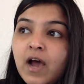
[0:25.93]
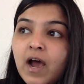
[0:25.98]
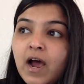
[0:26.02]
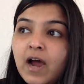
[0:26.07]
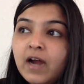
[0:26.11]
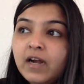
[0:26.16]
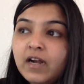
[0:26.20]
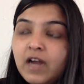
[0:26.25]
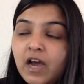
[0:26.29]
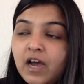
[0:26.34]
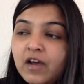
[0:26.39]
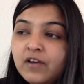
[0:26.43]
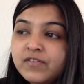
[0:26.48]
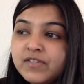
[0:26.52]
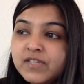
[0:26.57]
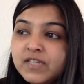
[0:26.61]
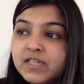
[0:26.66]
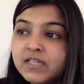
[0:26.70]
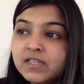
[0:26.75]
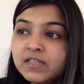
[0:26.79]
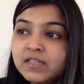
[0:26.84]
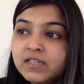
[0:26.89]
and I have
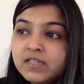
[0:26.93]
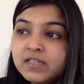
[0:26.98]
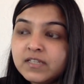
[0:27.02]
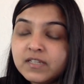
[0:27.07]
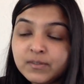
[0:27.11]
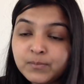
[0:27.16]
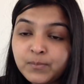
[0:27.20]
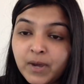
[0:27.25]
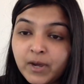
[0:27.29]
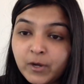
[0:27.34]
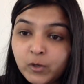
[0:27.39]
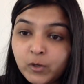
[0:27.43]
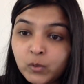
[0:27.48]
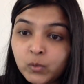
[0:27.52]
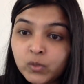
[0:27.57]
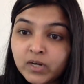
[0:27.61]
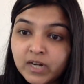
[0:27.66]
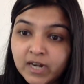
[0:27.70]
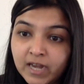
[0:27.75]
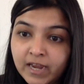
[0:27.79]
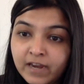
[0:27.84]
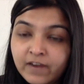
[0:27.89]
seen this in my own
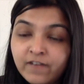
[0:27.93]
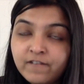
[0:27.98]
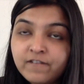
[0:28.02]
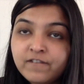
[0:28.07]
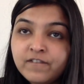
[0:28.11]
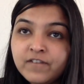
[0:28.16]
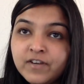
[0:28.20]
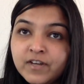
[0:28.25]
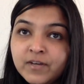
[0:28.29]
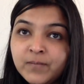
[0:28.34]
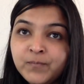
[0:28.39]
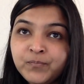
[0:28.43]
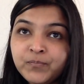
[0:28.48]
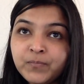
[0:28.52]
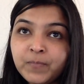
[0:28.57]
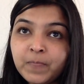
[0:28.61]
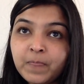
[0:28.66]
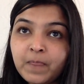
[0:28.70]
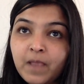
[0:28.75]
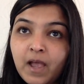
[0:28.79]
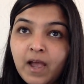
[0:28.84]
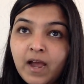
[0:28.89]
life.
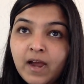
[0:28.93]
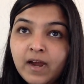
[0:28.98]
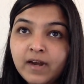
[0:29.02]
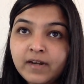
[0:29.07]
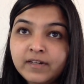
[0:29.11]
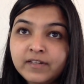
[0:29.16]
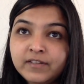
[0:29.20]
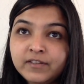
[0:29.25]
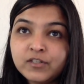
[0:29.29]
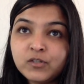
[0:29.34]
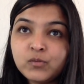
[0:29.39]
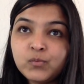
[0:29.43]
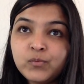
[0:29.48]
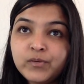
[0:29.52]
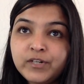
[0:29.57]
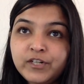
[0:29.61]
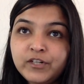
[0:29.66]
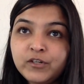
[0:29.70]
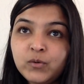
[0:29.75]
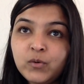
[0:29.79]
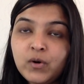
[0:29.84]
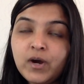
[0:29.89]
And in this
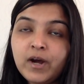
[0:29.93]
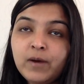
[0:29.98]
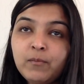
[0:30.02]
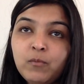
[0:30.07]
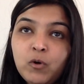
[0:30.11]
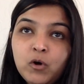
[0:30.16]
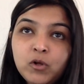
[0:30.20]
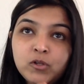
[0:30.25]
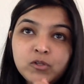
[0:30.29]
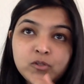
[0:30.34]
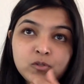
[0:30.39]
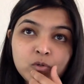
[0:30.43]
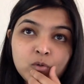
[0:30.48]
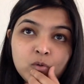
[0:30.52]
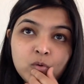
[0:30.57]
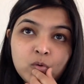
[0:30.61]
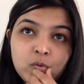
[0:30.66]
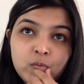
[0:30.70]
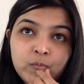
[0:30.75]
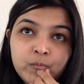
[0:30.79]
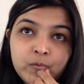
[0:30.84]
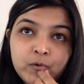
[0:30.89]
video, I'm
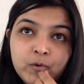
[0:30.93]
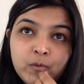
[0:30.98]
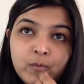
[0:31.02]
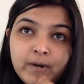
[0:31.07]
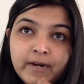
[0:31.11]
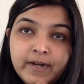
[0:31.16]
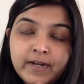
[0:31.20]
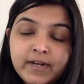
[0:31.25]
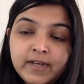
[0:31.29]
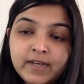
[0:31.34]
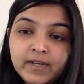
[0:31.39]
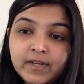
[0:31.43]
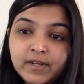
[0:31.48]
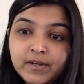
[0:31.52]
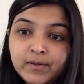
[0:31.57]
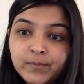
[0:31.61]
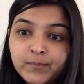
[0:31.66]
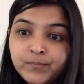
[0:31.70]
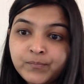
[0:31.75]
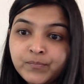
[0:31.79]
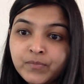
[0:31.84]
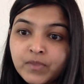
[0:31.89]
also
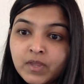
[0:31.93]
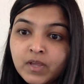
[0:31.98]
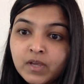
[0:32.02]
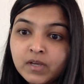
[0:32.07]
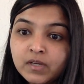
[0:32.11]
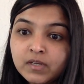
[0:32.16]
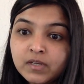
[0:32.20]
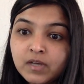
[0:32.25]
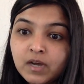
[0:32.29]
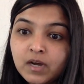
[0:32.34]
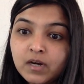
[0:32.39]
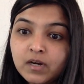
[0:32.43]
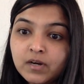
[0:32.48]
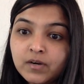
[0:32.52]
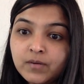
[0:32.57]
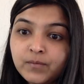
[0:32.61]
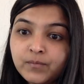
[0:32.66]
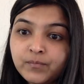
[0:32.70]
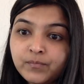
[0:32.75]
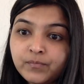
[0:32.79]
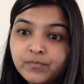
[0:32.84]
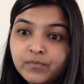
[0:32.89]
providing
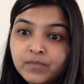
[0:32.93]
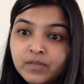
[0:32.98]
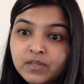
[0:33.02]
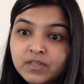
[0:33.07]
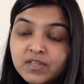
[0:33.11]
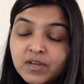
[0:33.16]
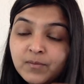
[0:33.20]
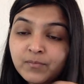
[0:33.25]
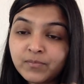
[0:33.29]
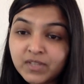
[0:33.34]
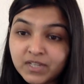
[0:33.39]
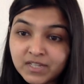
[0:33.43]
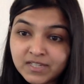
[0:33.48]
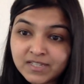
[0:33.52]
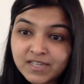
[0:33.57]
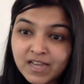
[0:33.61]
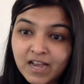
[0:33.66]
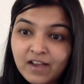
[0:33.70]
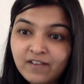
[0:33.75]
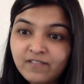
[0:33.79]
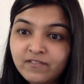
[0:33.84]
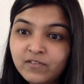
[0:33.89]
some things
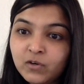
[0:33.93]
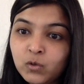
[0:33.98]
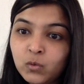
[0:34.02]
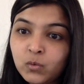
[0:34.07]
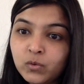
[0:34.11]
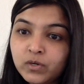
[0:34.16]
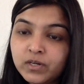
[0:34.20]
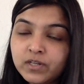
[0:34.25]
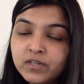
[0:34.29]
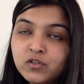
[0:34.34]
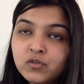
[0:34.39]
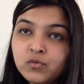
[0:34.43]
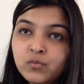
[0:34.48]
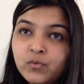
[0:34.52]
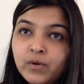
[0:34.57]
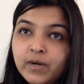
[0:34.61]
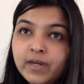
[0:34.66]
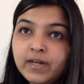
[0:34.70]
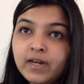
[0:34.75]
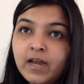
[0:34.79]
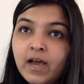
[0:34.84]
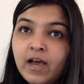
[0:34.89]
I have noticed
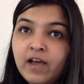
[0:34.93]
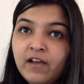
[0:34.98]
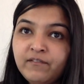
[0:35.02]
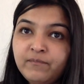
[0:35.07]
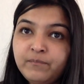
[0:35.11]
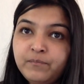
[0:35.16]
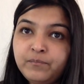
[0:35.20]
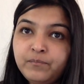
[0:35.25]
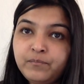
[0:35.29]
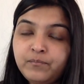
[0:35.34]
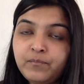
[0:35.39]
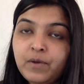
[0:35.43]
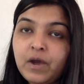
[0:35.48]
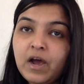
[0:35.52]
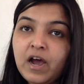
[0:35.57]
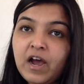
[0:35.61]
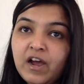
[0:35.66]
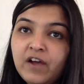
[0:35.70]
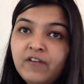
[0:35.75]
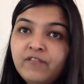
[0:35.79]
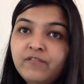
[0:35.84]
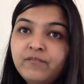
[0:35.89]
while I
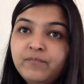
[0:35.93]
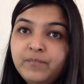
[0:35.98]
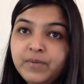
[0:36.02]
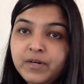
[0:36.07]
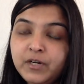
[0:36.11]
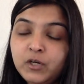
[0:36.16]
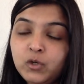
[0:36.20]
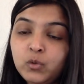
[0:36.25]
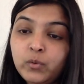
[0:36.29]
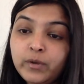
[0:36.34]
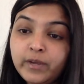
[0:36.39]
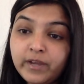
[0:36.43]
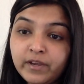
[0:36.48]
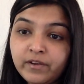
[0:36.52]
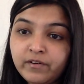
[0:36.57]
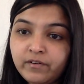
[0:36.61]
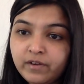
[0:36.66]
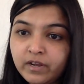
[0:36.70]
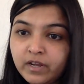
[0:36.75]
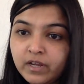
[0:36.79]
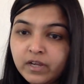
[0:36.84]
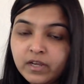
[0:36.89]
have been doing
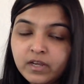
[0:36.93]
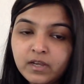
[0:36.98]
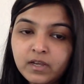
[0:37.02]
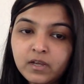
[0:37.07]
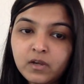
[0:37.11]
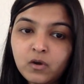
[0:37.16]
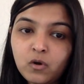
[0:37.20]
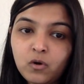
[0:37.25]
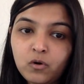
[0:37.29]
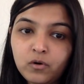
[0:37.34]
Reiki